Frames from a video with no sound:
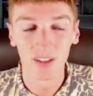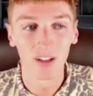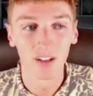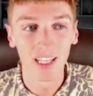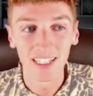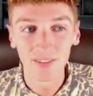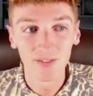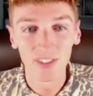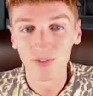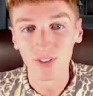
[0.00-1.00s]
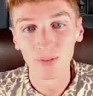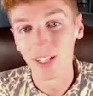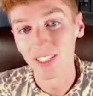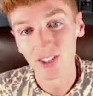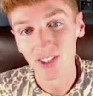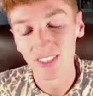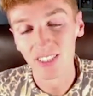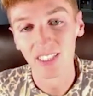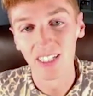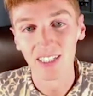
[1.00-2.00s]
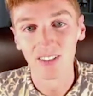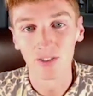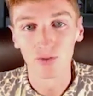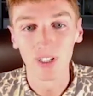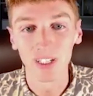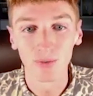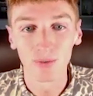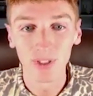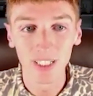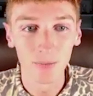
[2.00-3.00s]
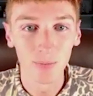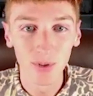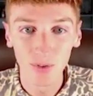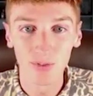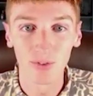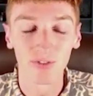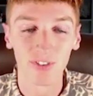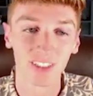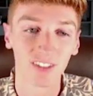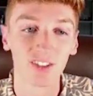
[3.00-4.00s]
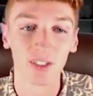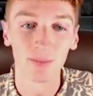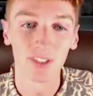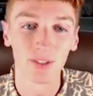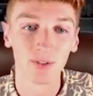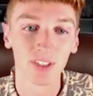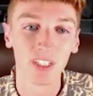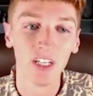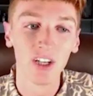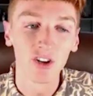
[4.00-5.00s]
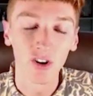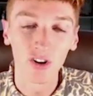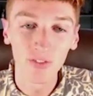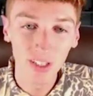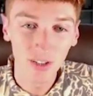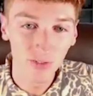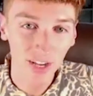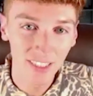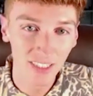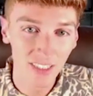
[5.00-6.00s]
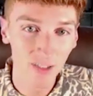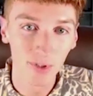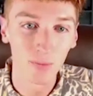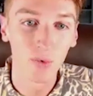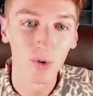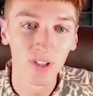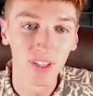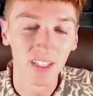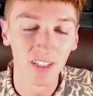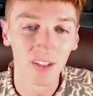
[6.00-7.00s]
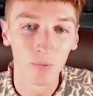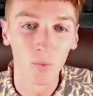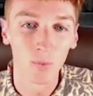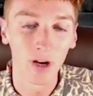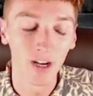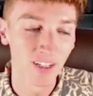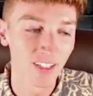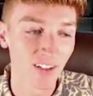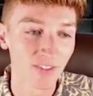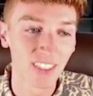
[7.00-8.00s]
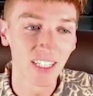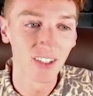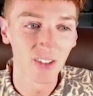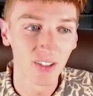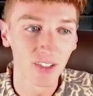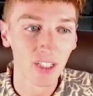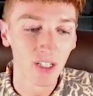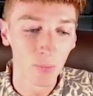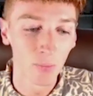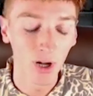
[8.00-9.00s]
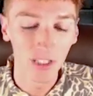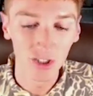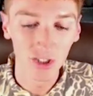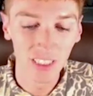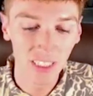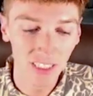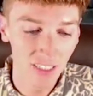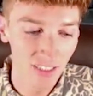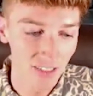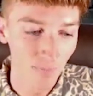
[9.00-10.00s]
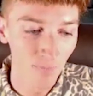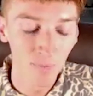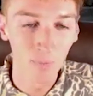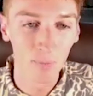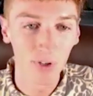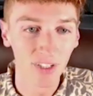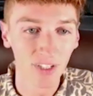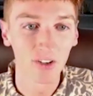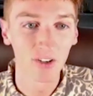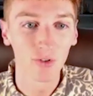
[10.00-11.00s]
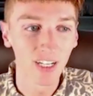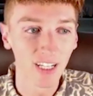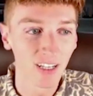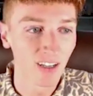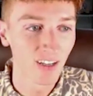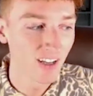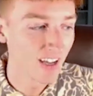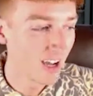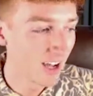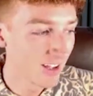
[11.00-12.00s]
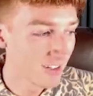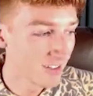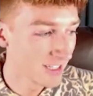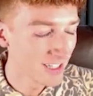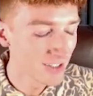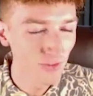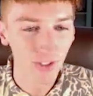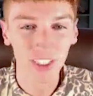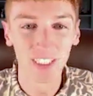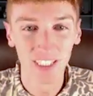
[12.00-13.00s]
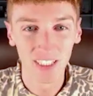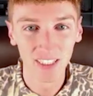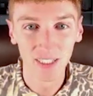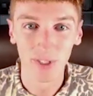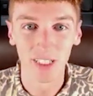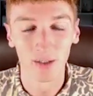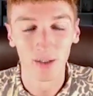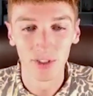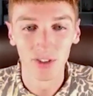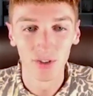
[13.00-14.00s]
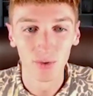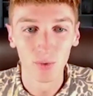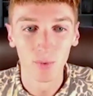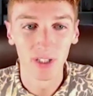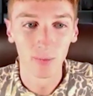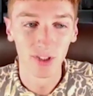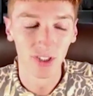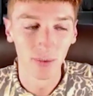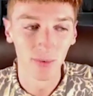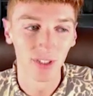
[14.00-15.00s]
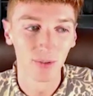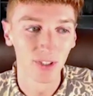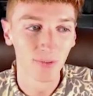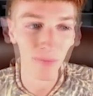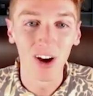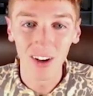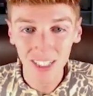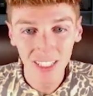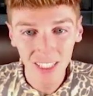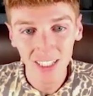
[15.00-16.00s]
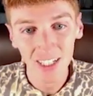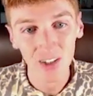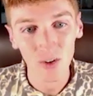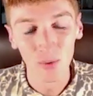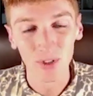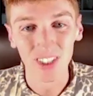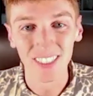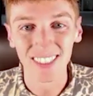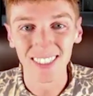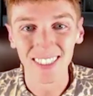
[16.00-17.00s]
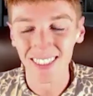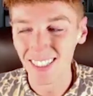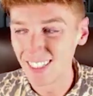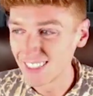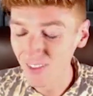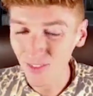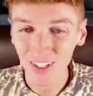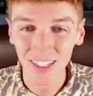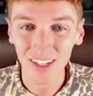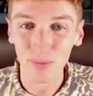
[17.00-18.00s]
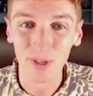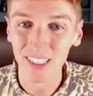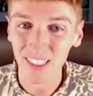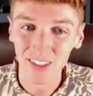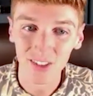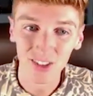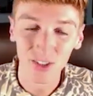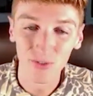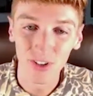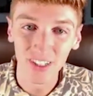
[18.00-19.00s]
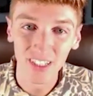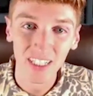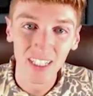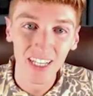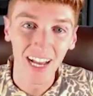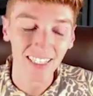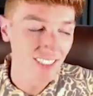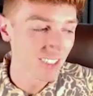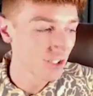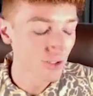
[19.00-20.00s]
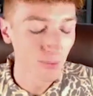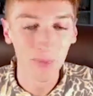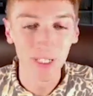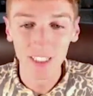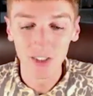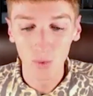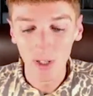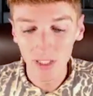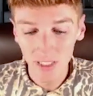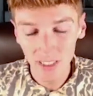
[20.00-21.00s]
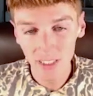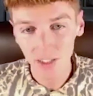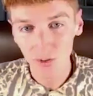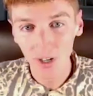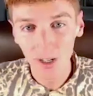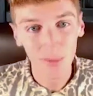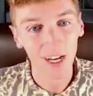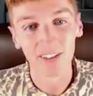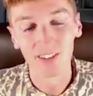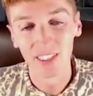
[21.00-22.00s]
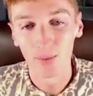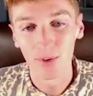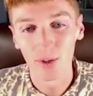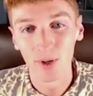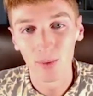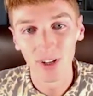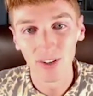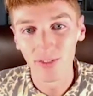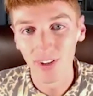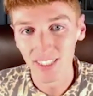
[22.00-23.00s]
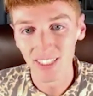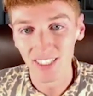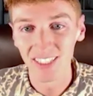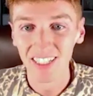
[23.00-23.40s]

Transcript: lots of different polishes and create a really beautiful effect on gemstones, curving the facets a bit more than a lot of standard polishing discs, but creating a lot of versatility when it comes to working with gemstones. Mahogany, which is definitely our best seller so far, has tremendous qualities and grain patterns that work well while you're faceting.